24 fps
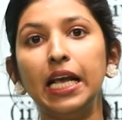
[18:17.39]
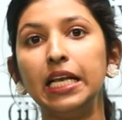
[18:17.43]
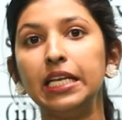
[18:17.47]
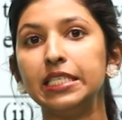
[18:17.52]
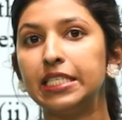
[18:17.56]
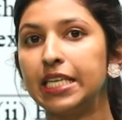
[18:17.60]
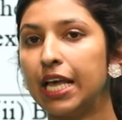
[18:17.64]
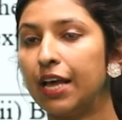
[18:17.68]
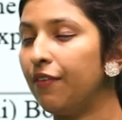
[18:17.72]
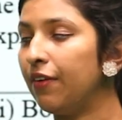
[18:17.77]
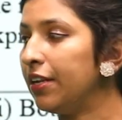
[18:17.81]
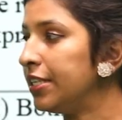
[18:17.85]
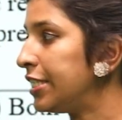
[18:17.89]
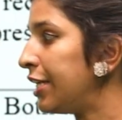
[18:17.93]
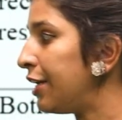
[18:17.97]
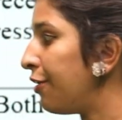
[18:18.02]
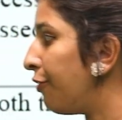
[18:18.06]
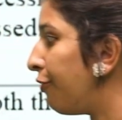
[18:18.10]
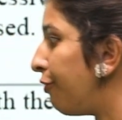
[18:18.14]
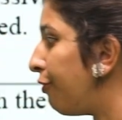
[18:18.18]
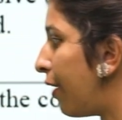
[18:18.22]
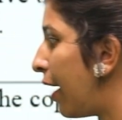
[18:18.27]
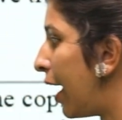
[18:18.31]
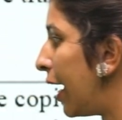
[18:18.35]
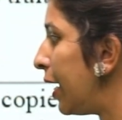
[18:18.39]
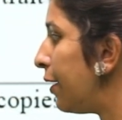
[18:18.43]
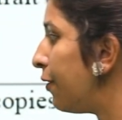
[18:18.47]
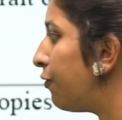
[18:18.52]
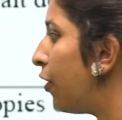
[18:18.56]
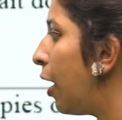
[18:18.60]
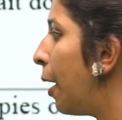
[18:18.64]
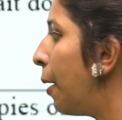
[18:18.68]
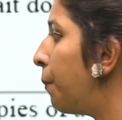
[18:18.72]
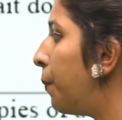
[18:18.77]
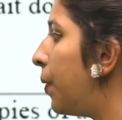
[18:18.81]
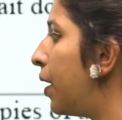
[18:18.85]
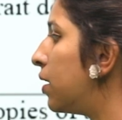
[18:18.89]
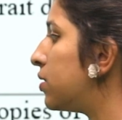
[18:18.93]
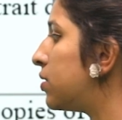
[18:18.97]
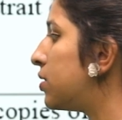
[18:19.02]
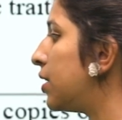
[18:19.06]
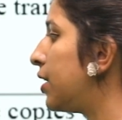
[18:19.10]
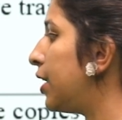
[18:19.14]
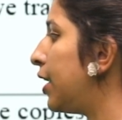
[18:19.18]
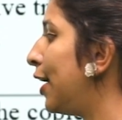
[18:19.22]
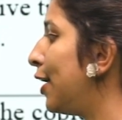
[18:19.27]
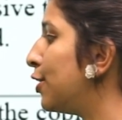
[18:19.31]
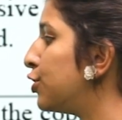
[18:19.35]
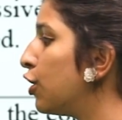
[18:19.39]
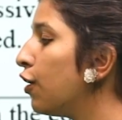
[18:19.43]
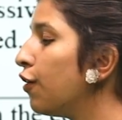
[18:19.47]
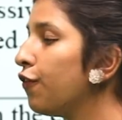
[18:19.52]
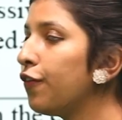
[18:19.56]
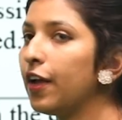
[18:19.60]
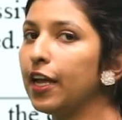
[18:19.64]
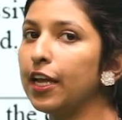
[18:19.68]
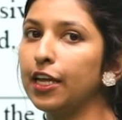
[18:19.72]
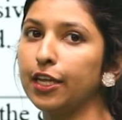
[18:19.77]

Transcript: 75% of